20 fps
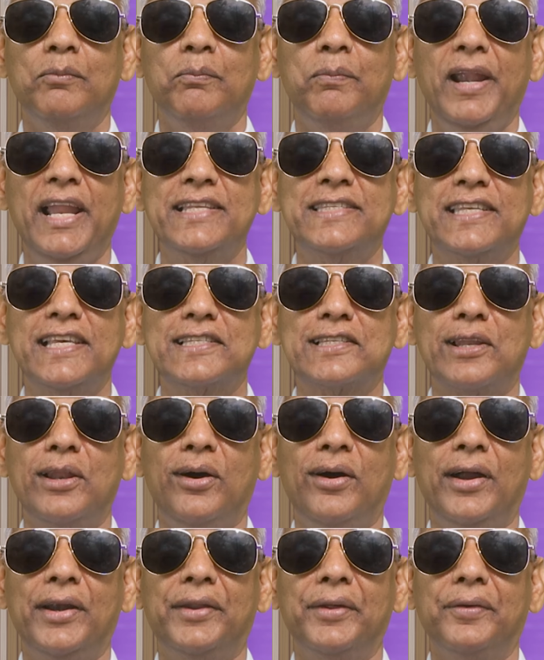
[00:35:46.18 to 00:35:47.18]
Bless us,
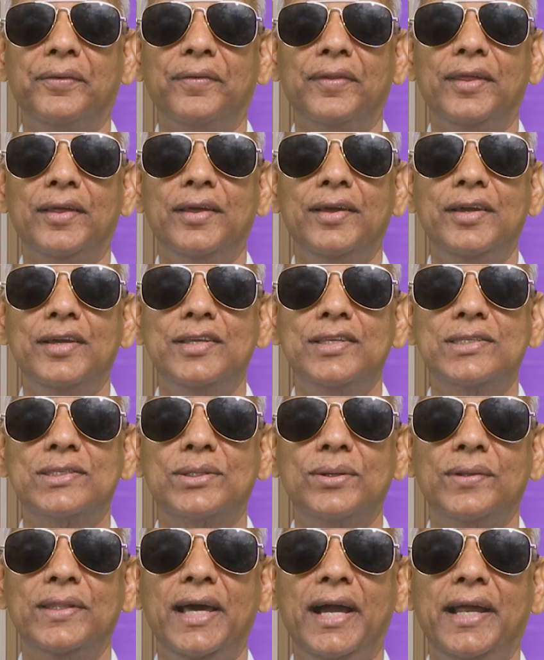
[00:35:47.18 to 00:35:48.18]
Lord,
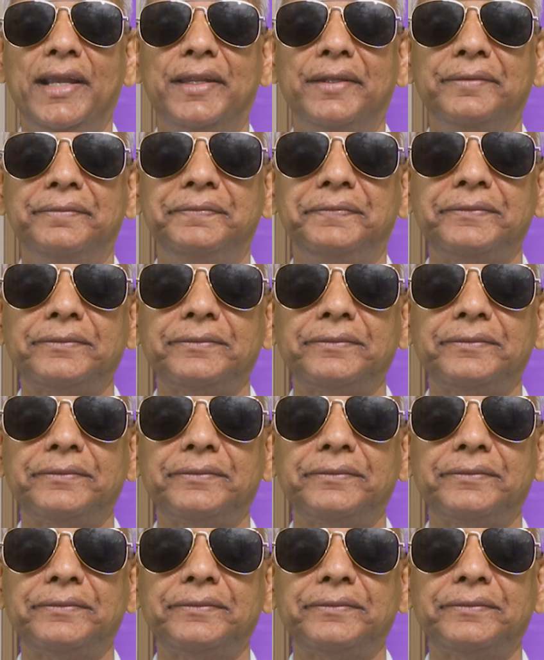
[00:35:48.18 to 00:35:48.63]
so that